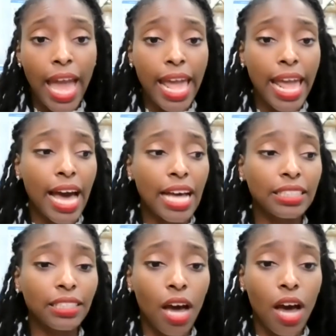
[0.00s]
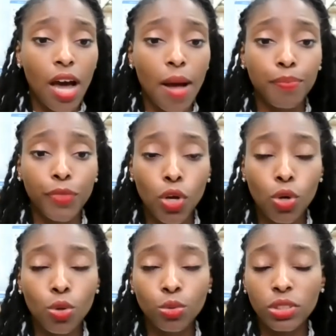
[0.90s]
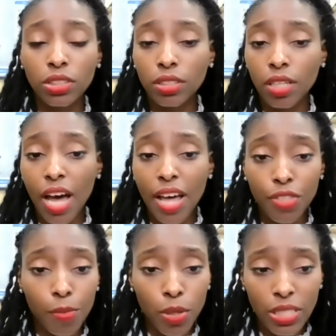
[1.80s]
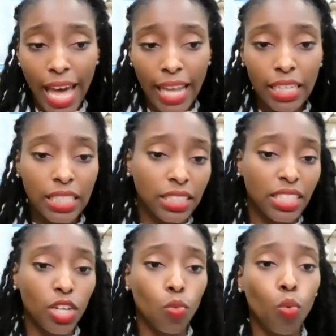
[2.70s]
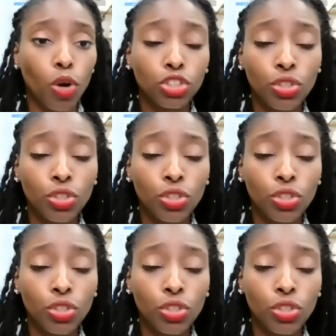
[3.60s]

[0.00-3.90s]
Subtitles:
And those other modalities didn't work,